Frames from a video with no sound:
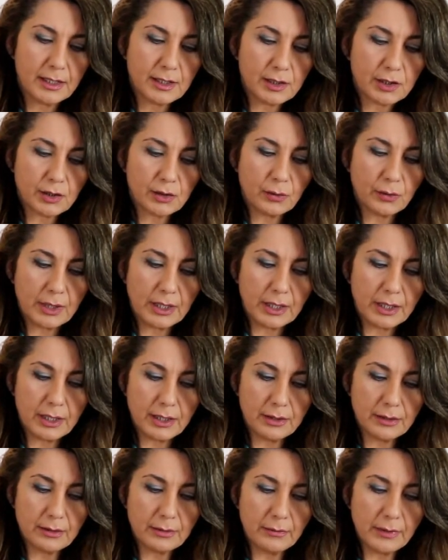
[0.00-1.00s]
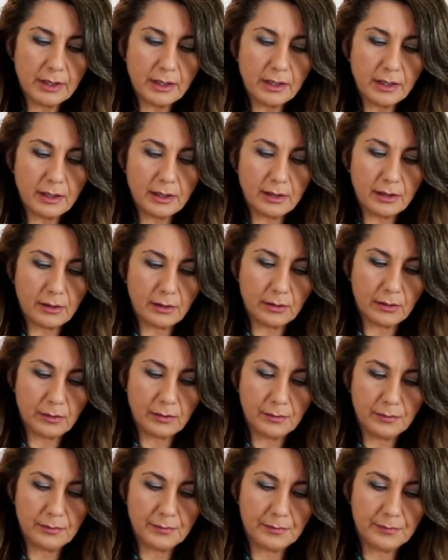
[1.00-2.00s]
So here we
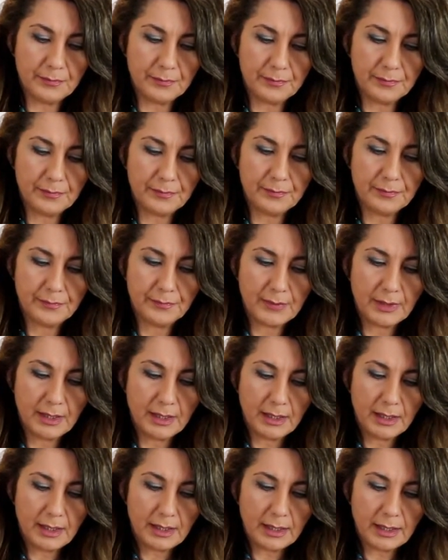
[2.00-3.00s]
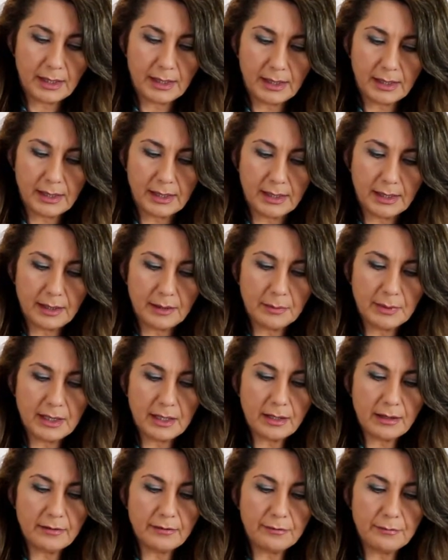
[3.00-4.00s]
go. A little bit
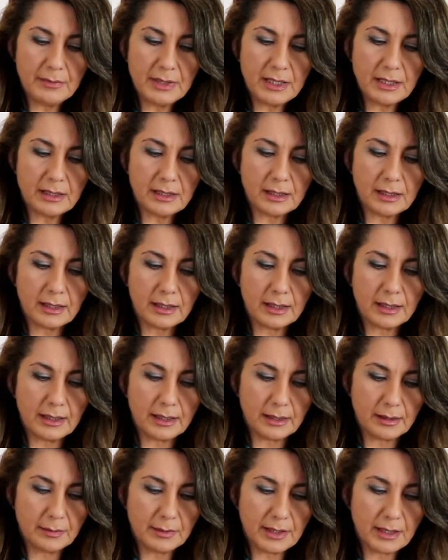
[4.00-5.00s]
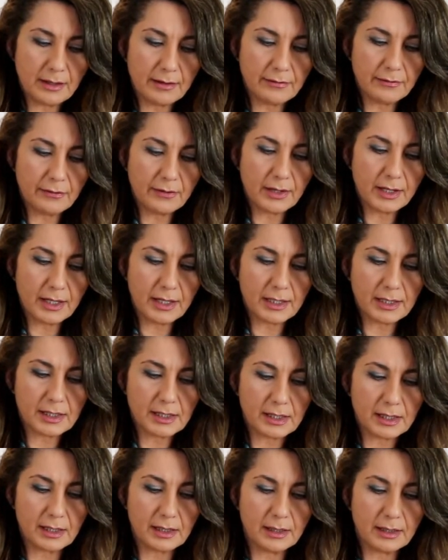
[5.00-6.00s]
of meat, a little bit of
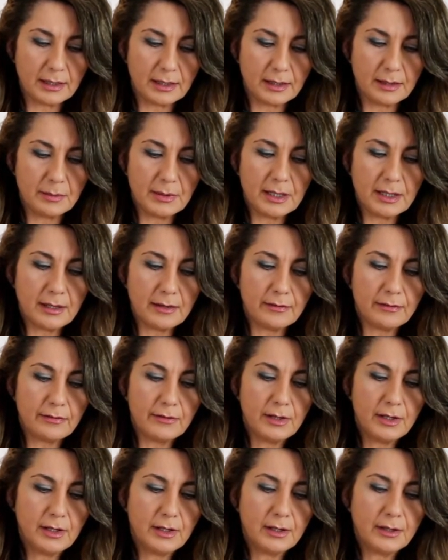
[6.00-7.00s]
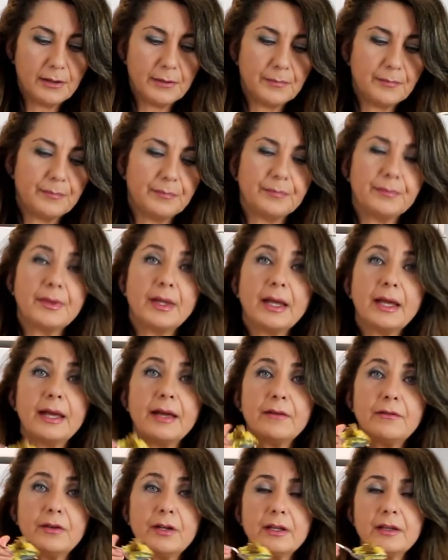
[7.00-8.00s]
rice, a little bit of
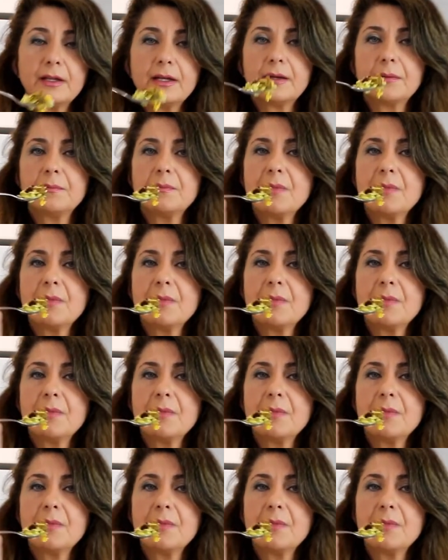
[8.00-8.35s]
everything.